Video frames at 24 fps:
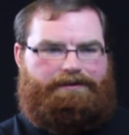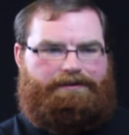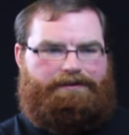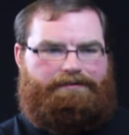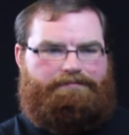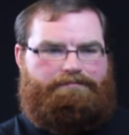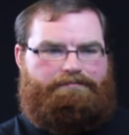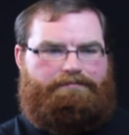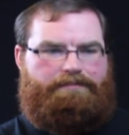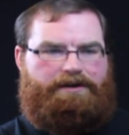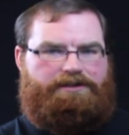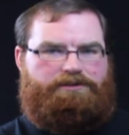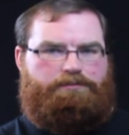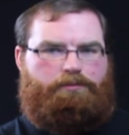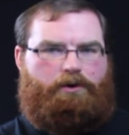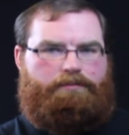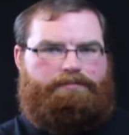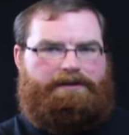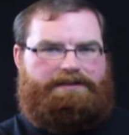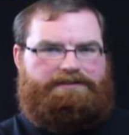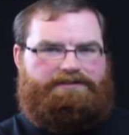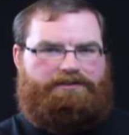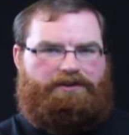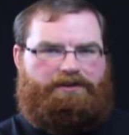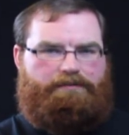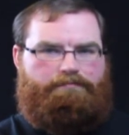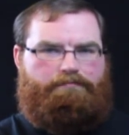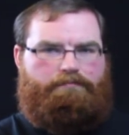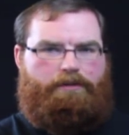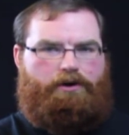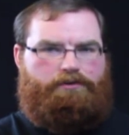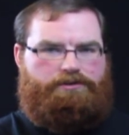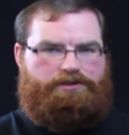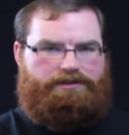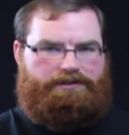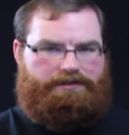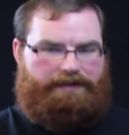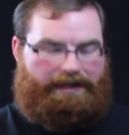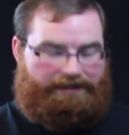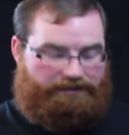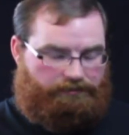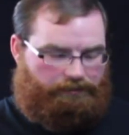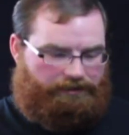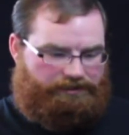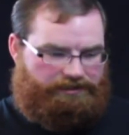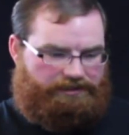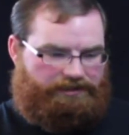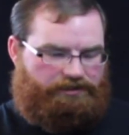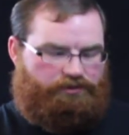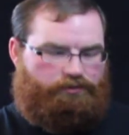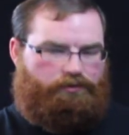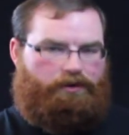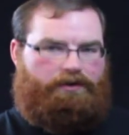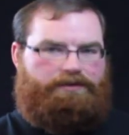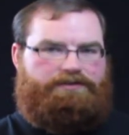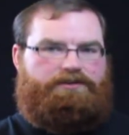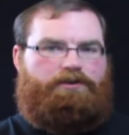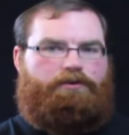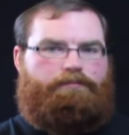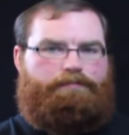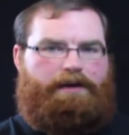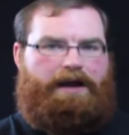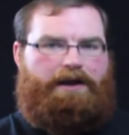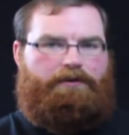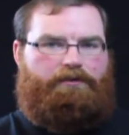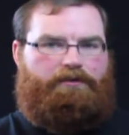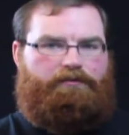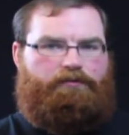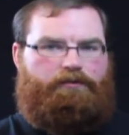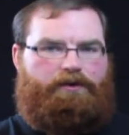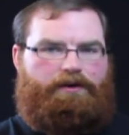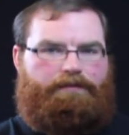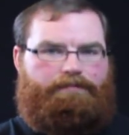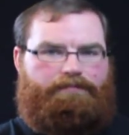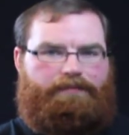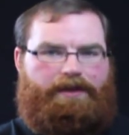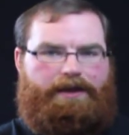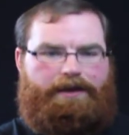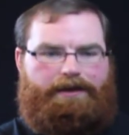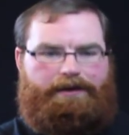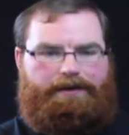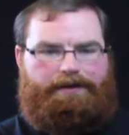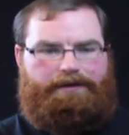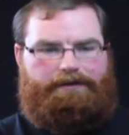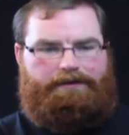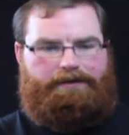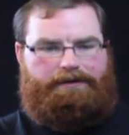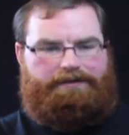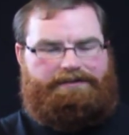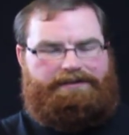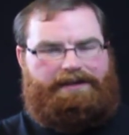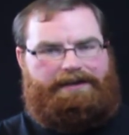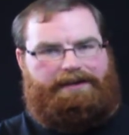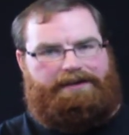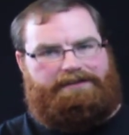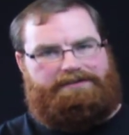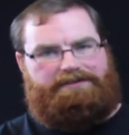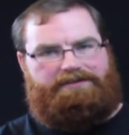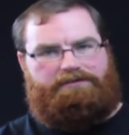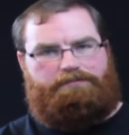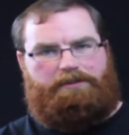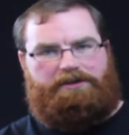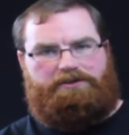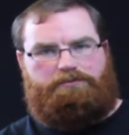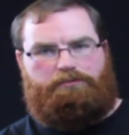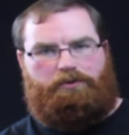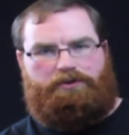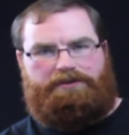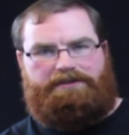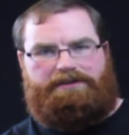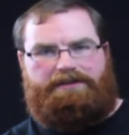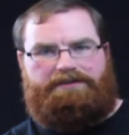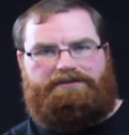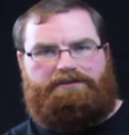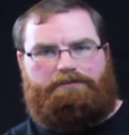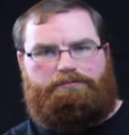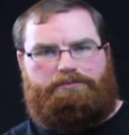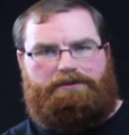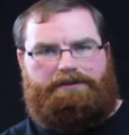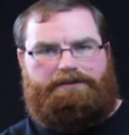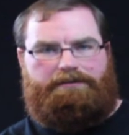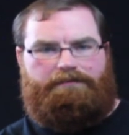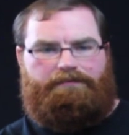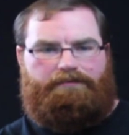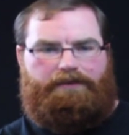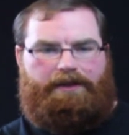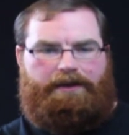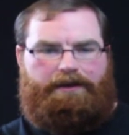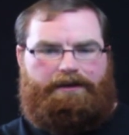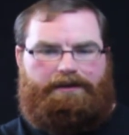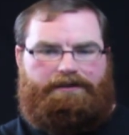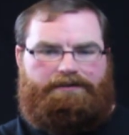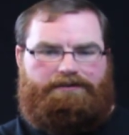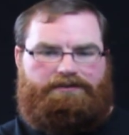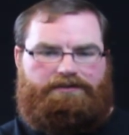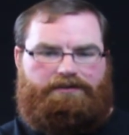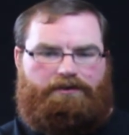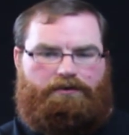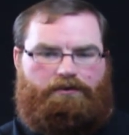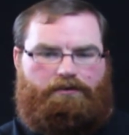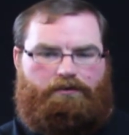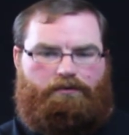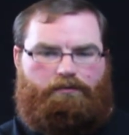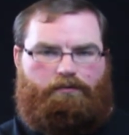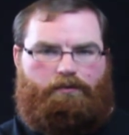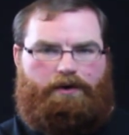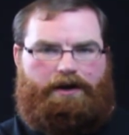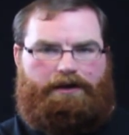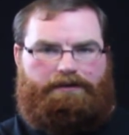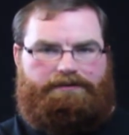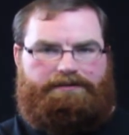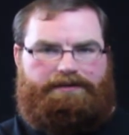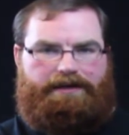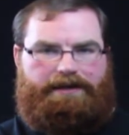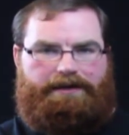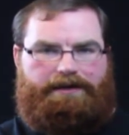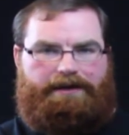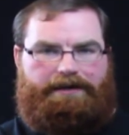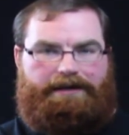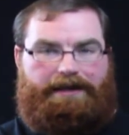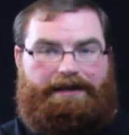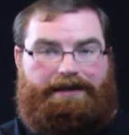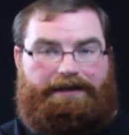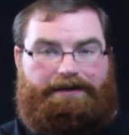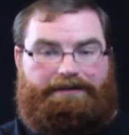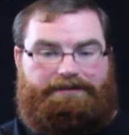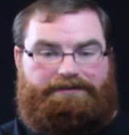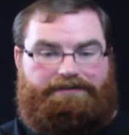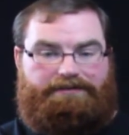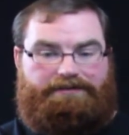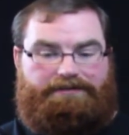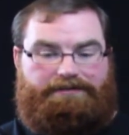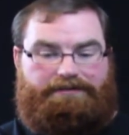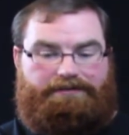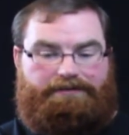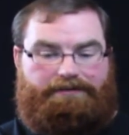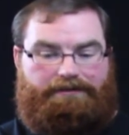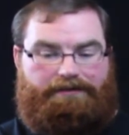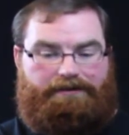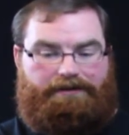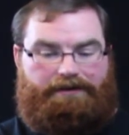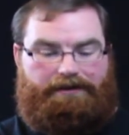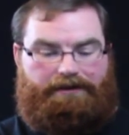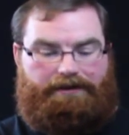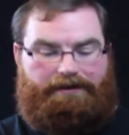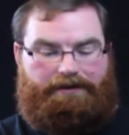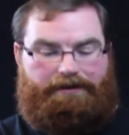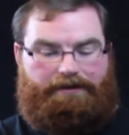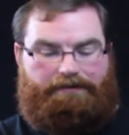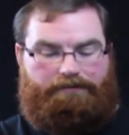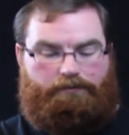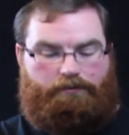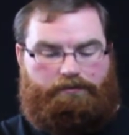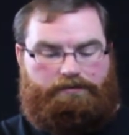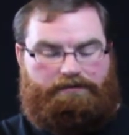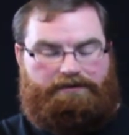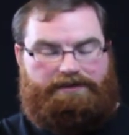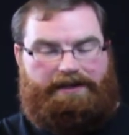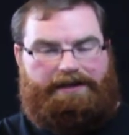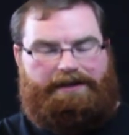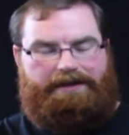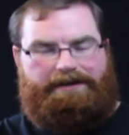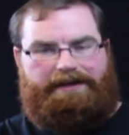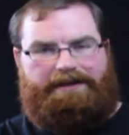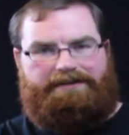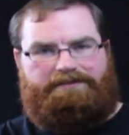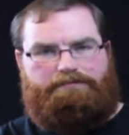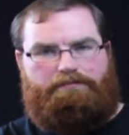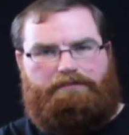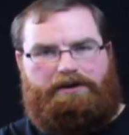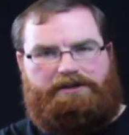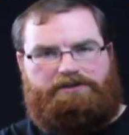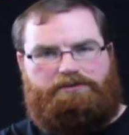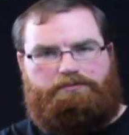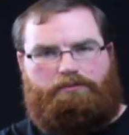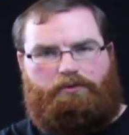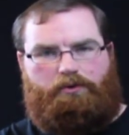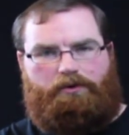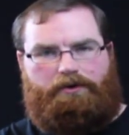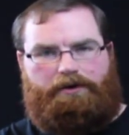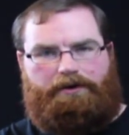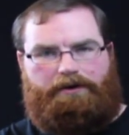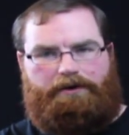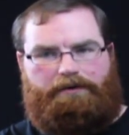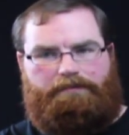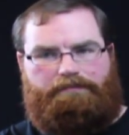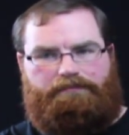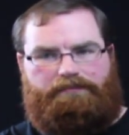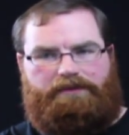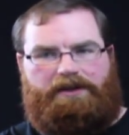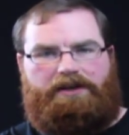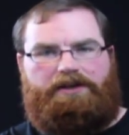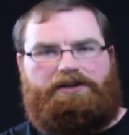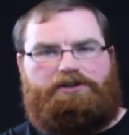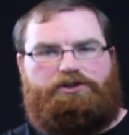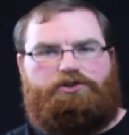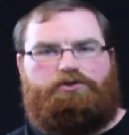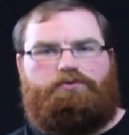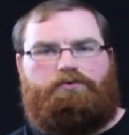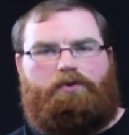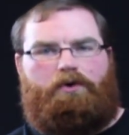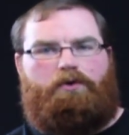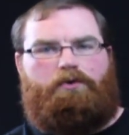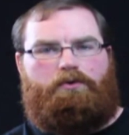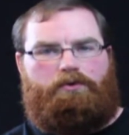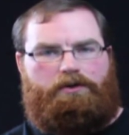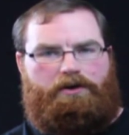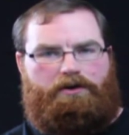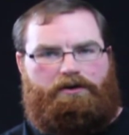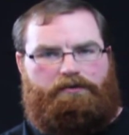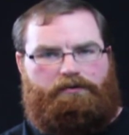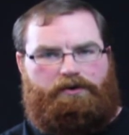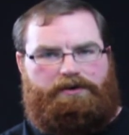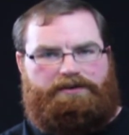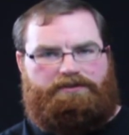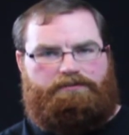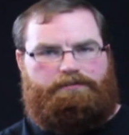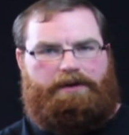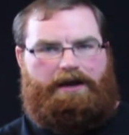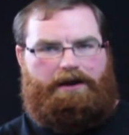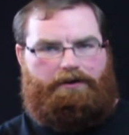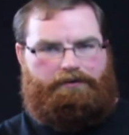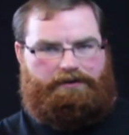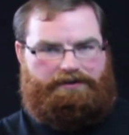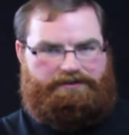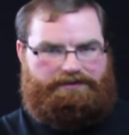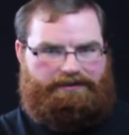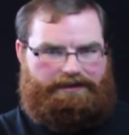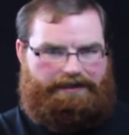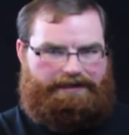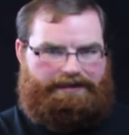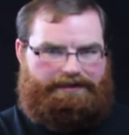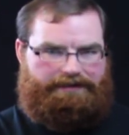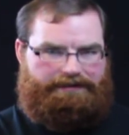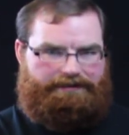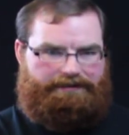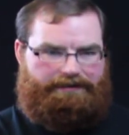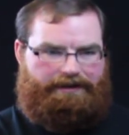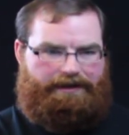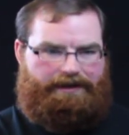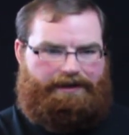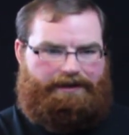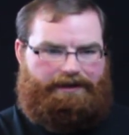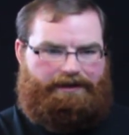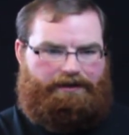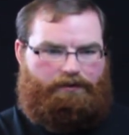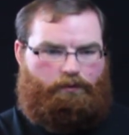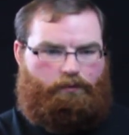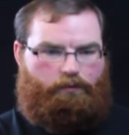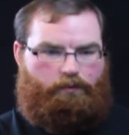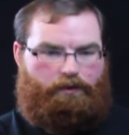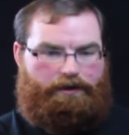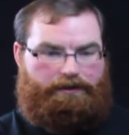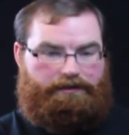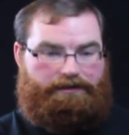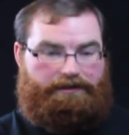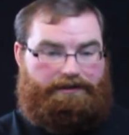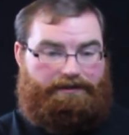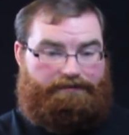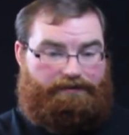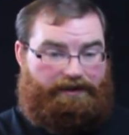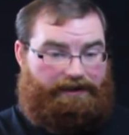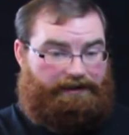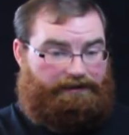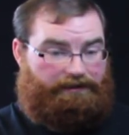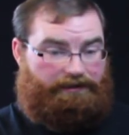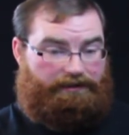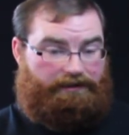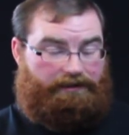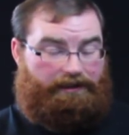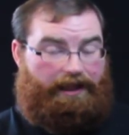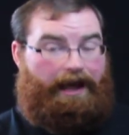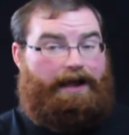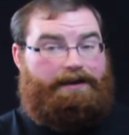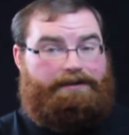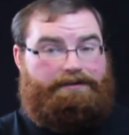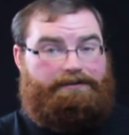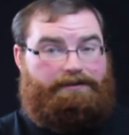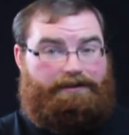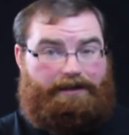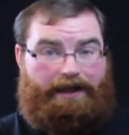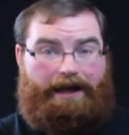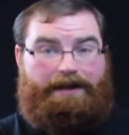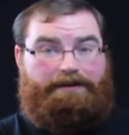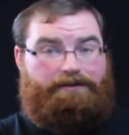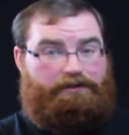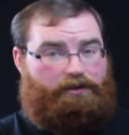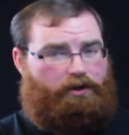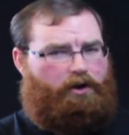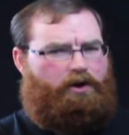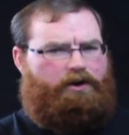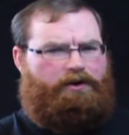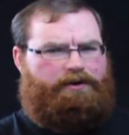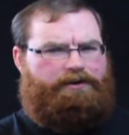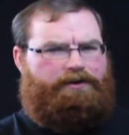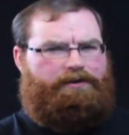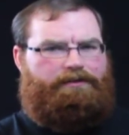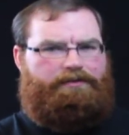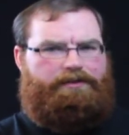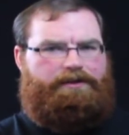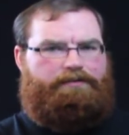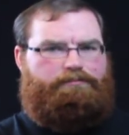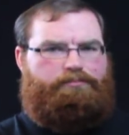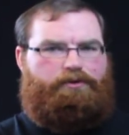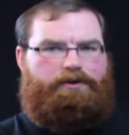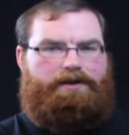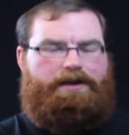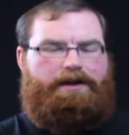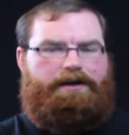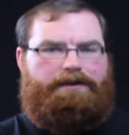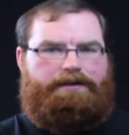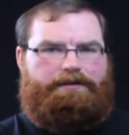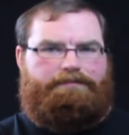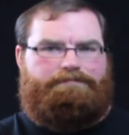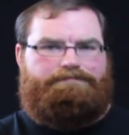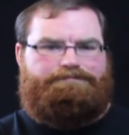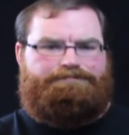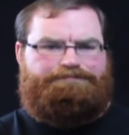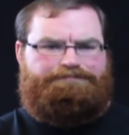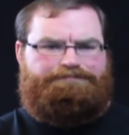much more based on emotion. That's where she draws her power from. Dagon's is much more discipline. So while Dagon has much more control over his powers and will live a lot longer than Brianna,